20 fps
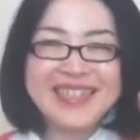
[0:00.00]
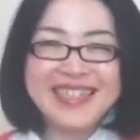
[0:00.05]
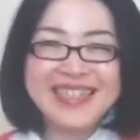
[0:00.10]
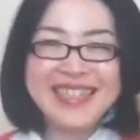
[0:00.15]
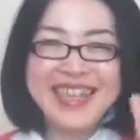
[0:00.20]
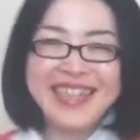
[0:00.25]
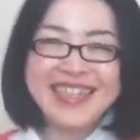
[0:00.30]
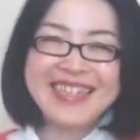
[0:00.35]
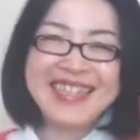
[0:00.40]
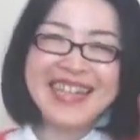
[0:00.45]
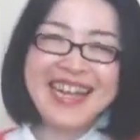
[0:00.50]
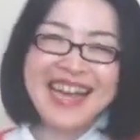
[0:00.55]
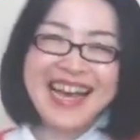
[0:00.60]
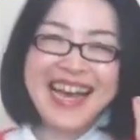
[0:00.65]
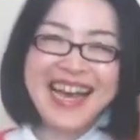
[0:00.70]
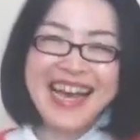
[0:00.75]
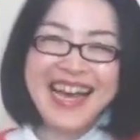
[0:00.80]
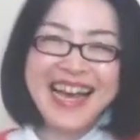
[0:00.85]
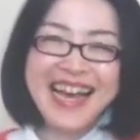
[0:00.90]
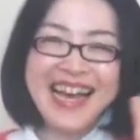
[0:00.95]

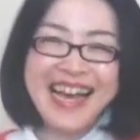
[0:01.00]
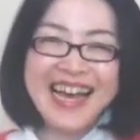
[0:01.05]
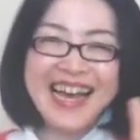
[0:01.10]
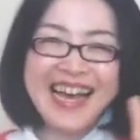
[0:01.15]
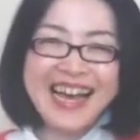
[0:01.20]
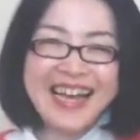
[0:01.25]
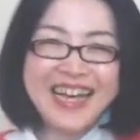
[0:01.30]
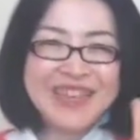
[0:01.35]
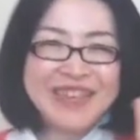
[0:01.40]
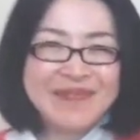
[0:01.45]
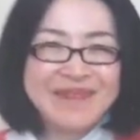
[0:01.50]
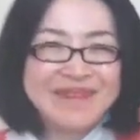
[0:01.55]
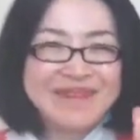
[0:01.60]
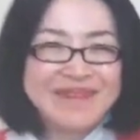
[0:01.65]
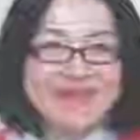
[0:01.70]
Sayonara!